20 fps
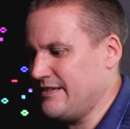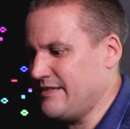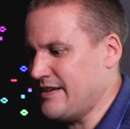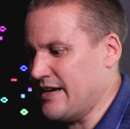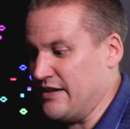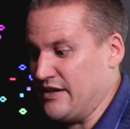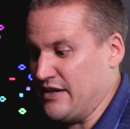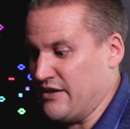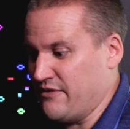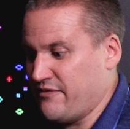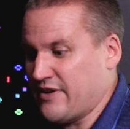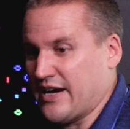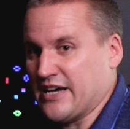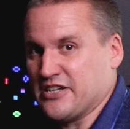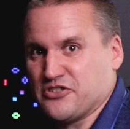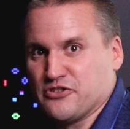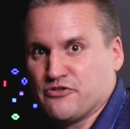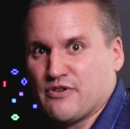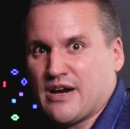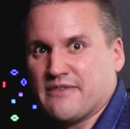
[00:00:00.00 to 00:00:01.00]

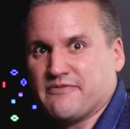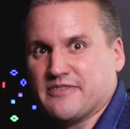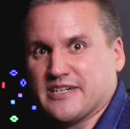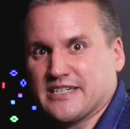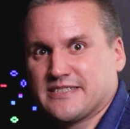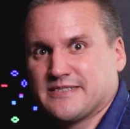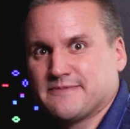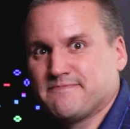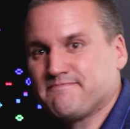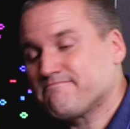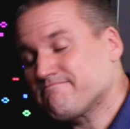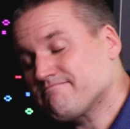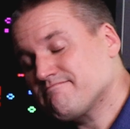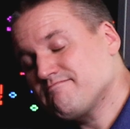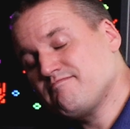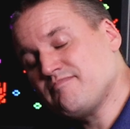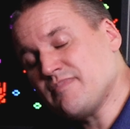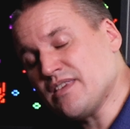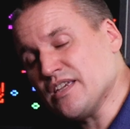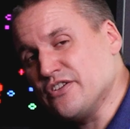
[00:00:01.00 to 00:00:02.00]
faster graphics.
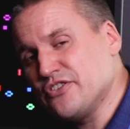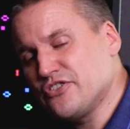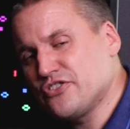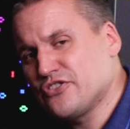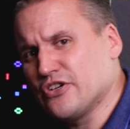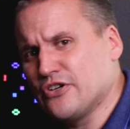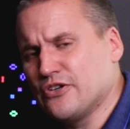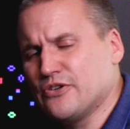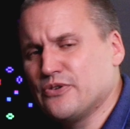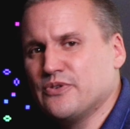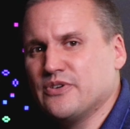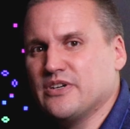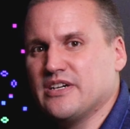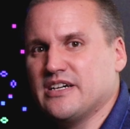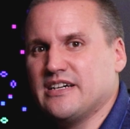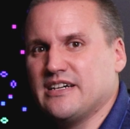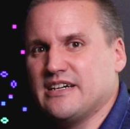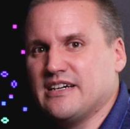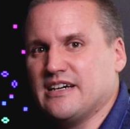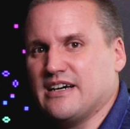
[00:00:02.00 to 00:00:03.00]

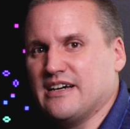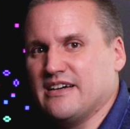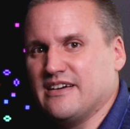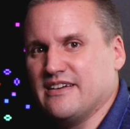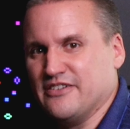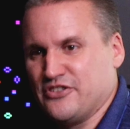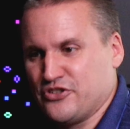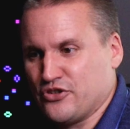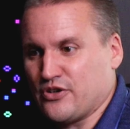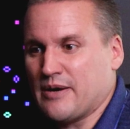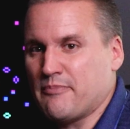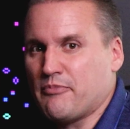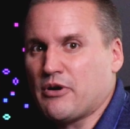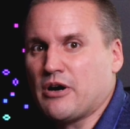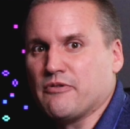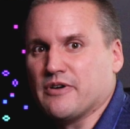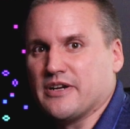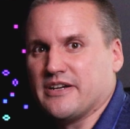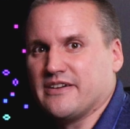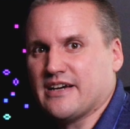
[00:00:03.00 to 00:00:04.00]
So I
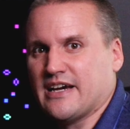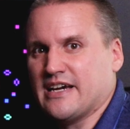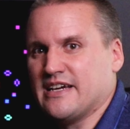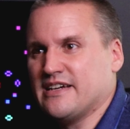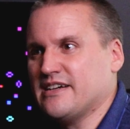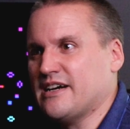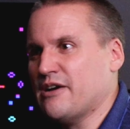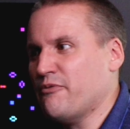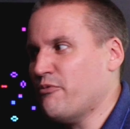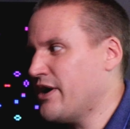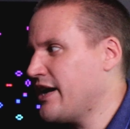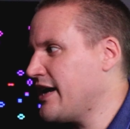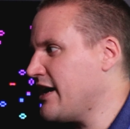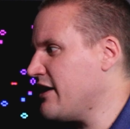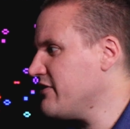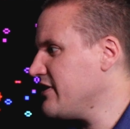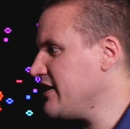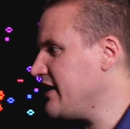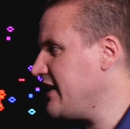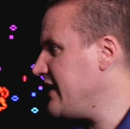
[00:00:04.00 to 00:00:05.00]
bought one. I went
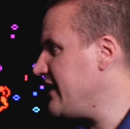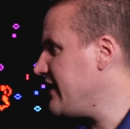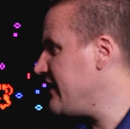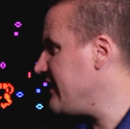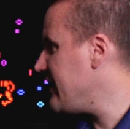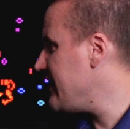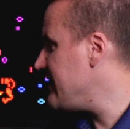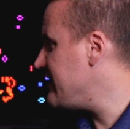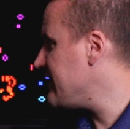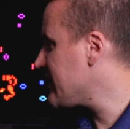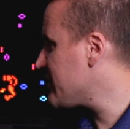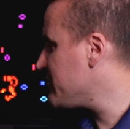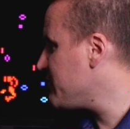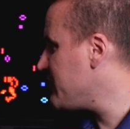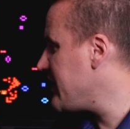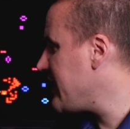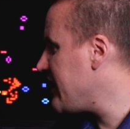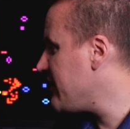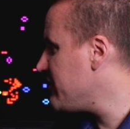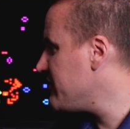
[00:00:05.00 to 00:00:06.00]
out and I decked
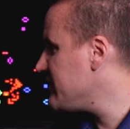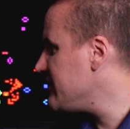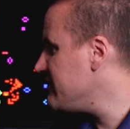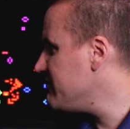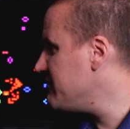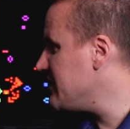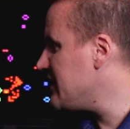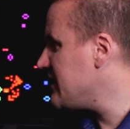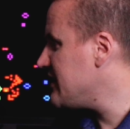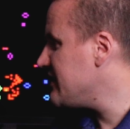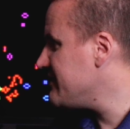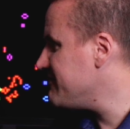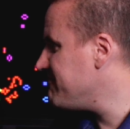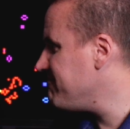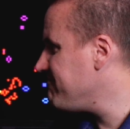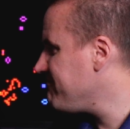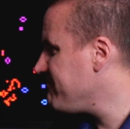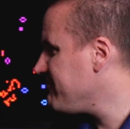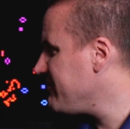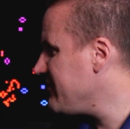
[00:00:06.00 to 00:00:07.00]
one out
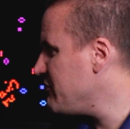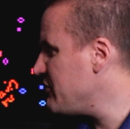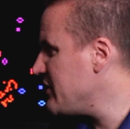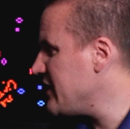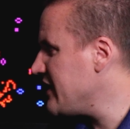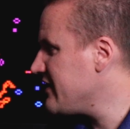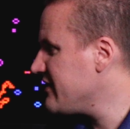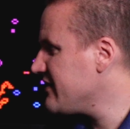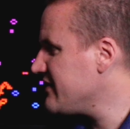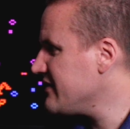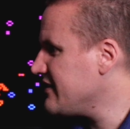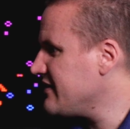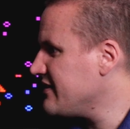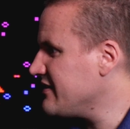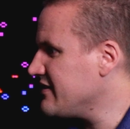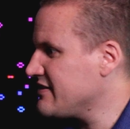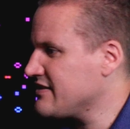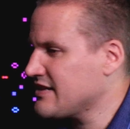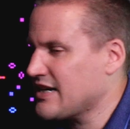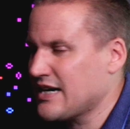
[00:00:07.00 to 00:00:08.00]
with
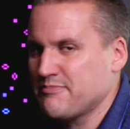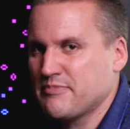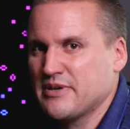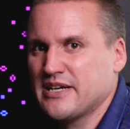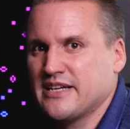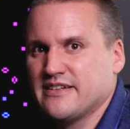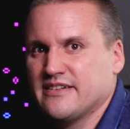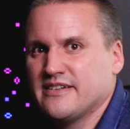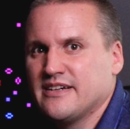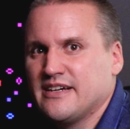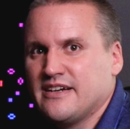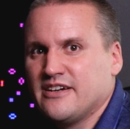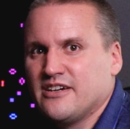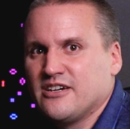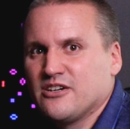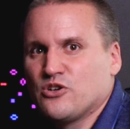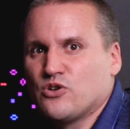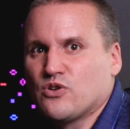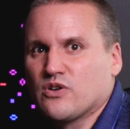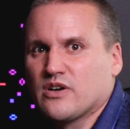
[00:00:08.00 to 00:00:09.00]
the top end
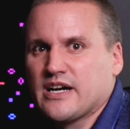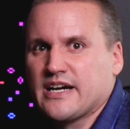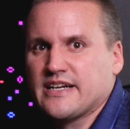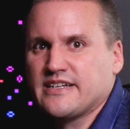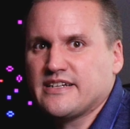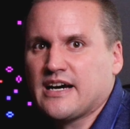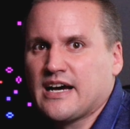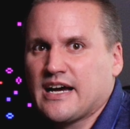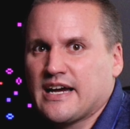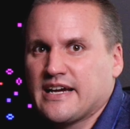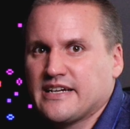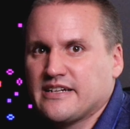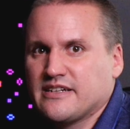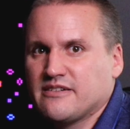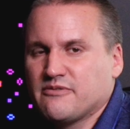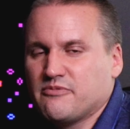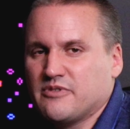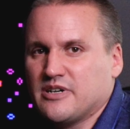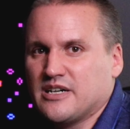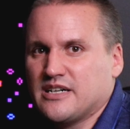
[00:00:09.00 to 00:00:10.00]
Core
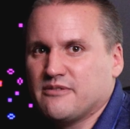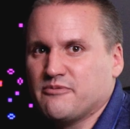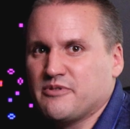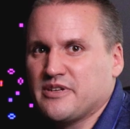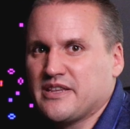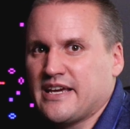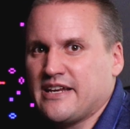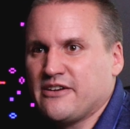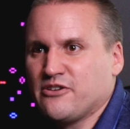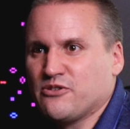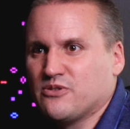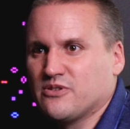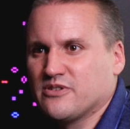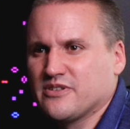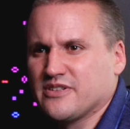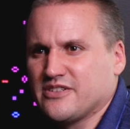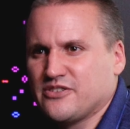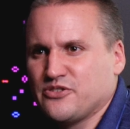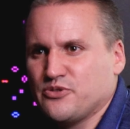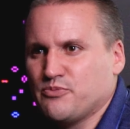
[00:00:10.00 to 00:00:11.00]
i9 with
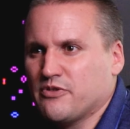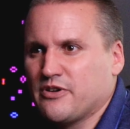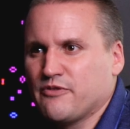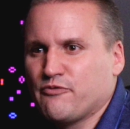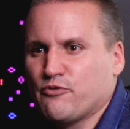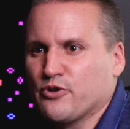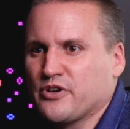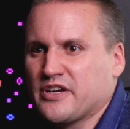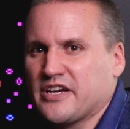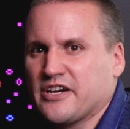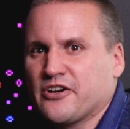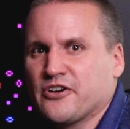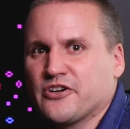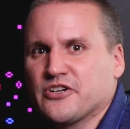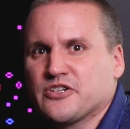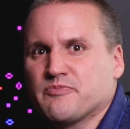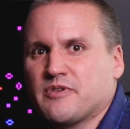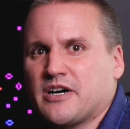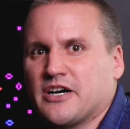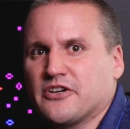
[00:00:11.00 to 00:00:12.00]
8-core, the 2.4
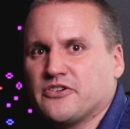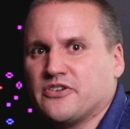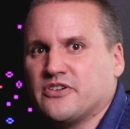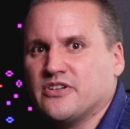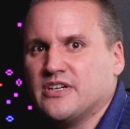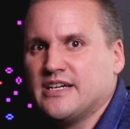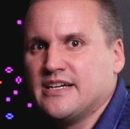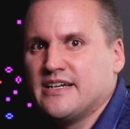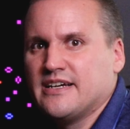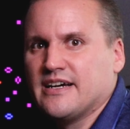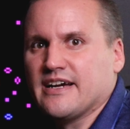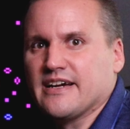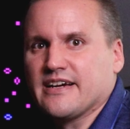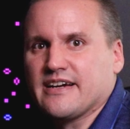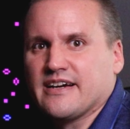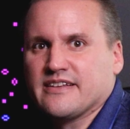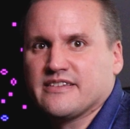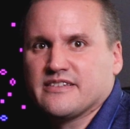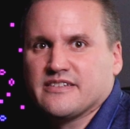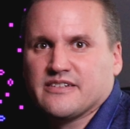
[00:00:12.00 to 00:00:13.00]
gigahertz model. I
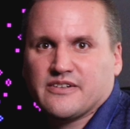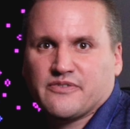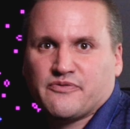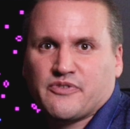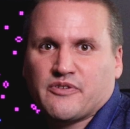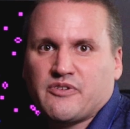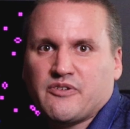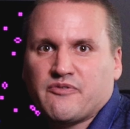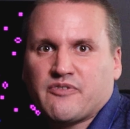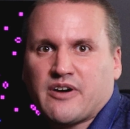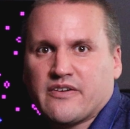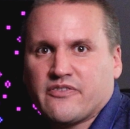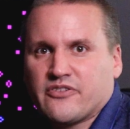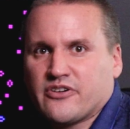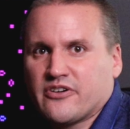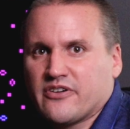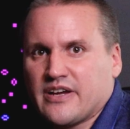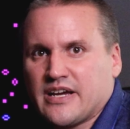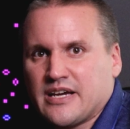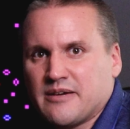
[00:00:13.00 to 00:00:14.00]
got the
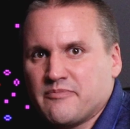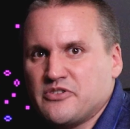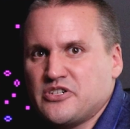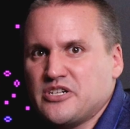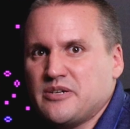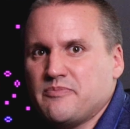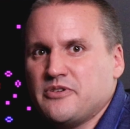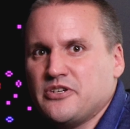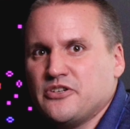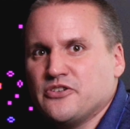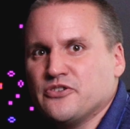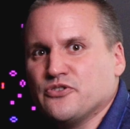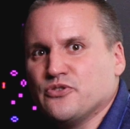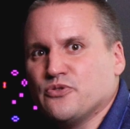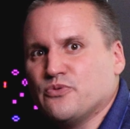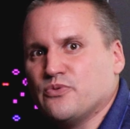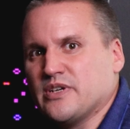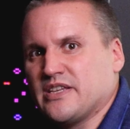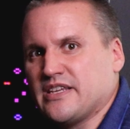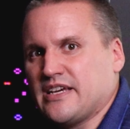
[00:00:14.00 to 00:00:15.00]
5500M
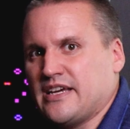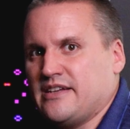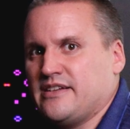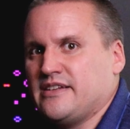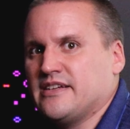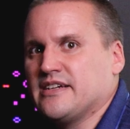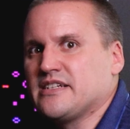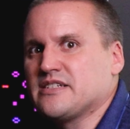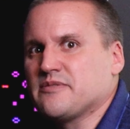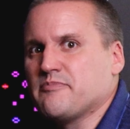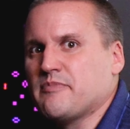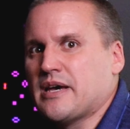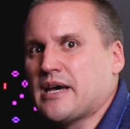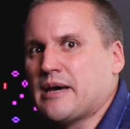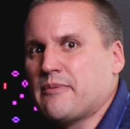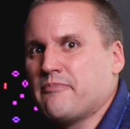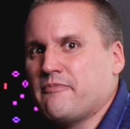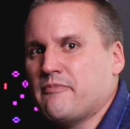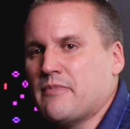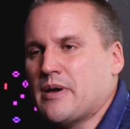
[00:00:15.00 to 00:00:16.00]
GPU with 8 gigs of
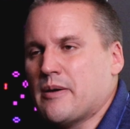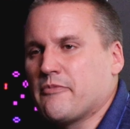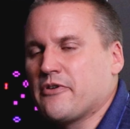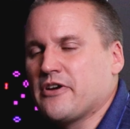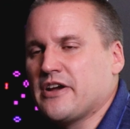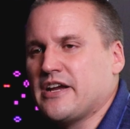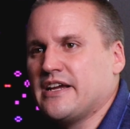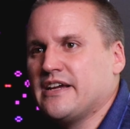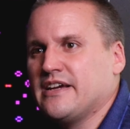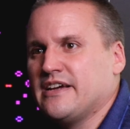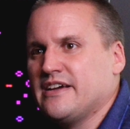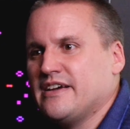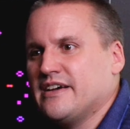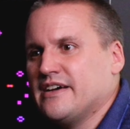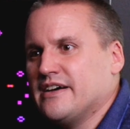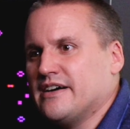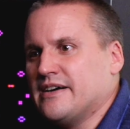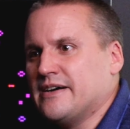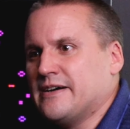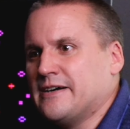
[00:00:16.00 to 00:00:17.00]
memory,
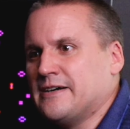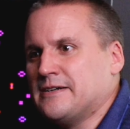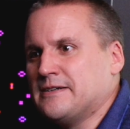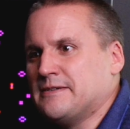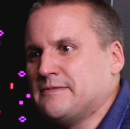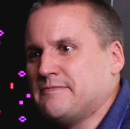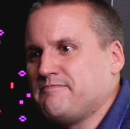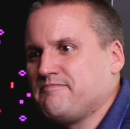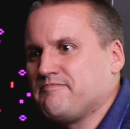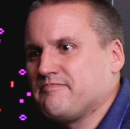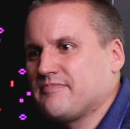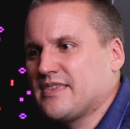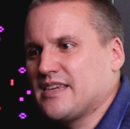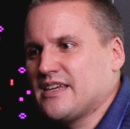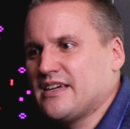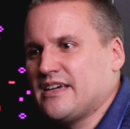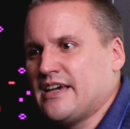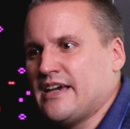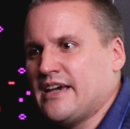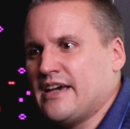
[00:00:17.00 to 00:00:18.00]

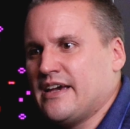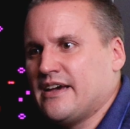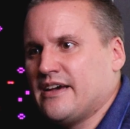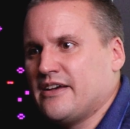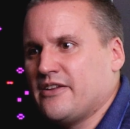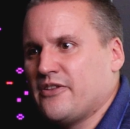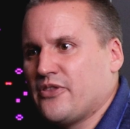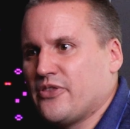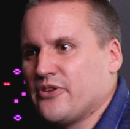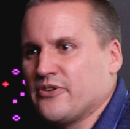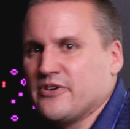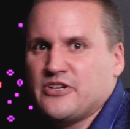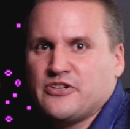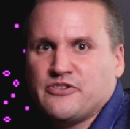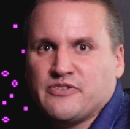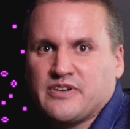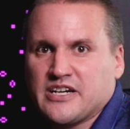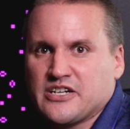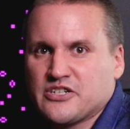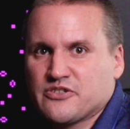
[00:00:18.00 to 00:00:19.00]
and
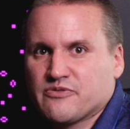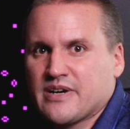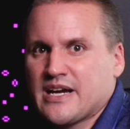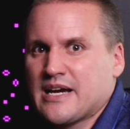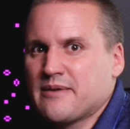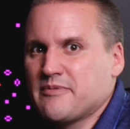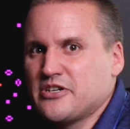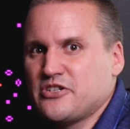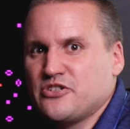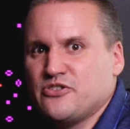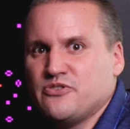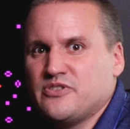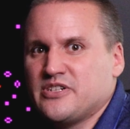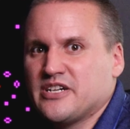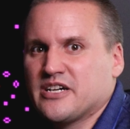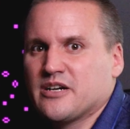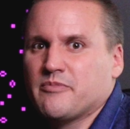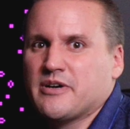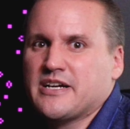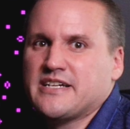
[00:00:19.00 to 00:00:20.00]
32 gigs of RAM and a 2
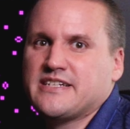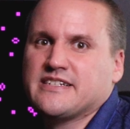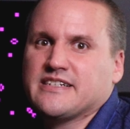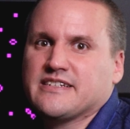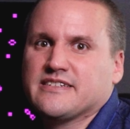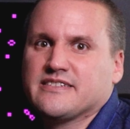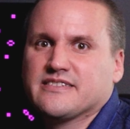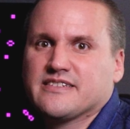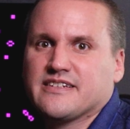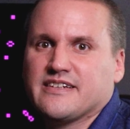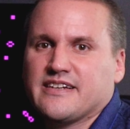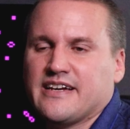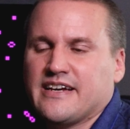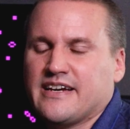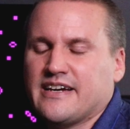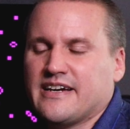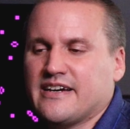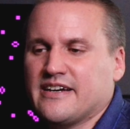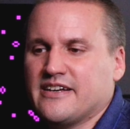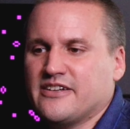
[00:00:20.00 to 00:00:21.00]
terabyte disk.
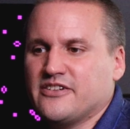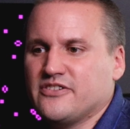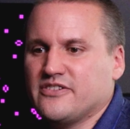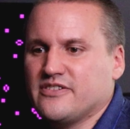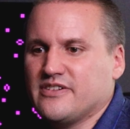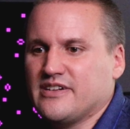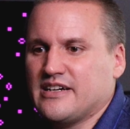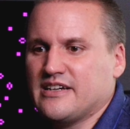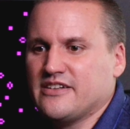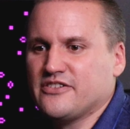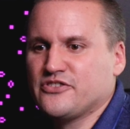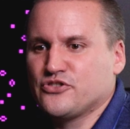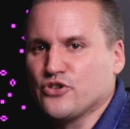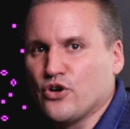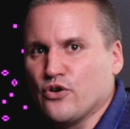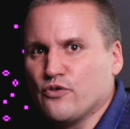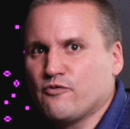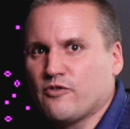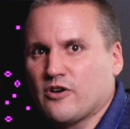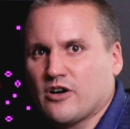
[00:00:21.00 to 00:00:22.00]
And
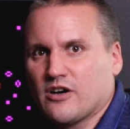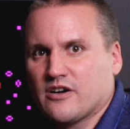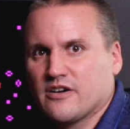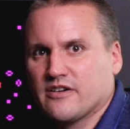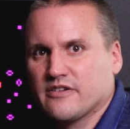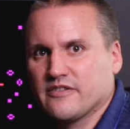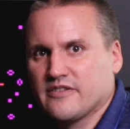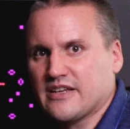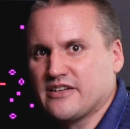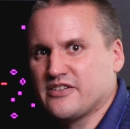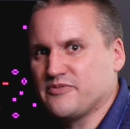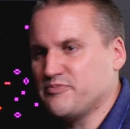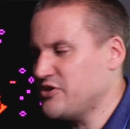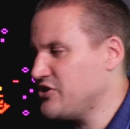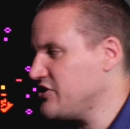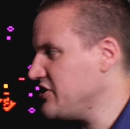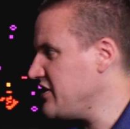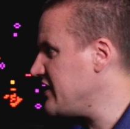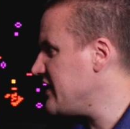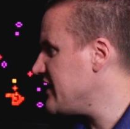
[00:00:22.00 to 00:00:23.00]
so far, this
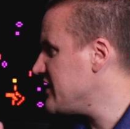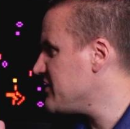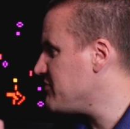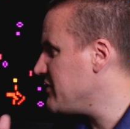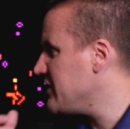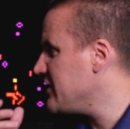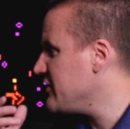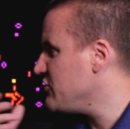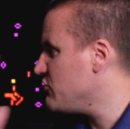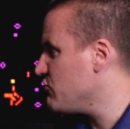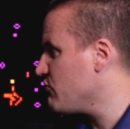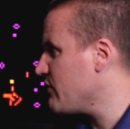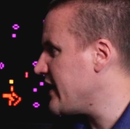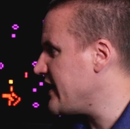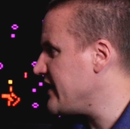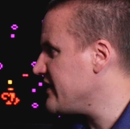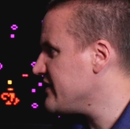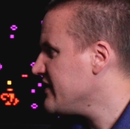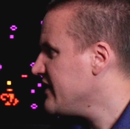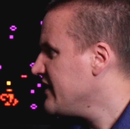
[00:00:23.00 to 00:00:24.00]
machine has been
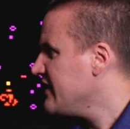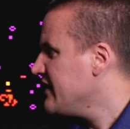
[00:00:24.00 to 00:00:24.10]
great.